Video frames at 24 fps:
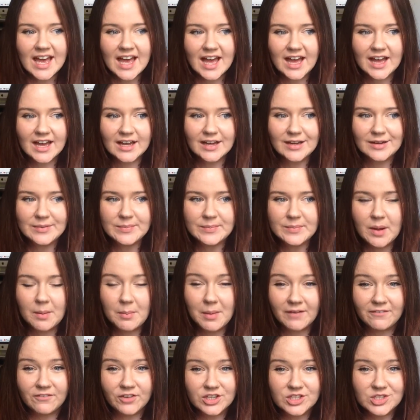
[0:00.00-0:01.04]

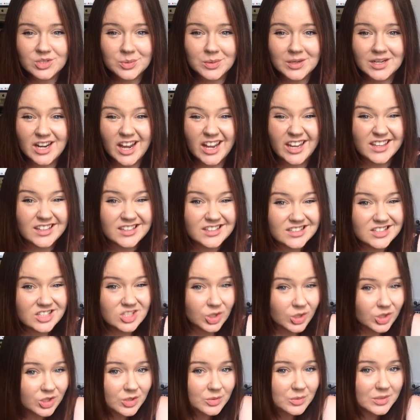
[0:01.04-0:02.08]
My first tweet, I
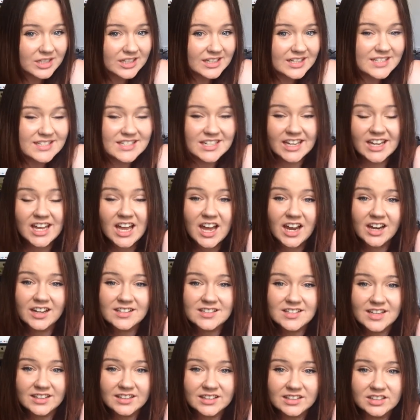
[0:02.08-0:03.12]
don't know what it is and I can't
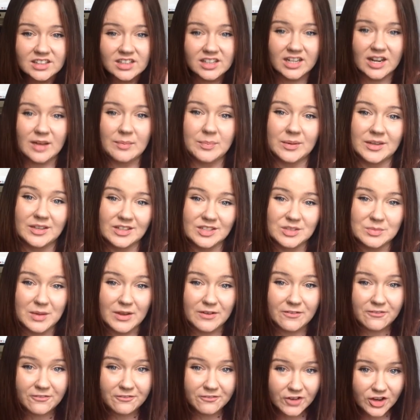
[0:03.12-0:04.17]
exactly look it up because my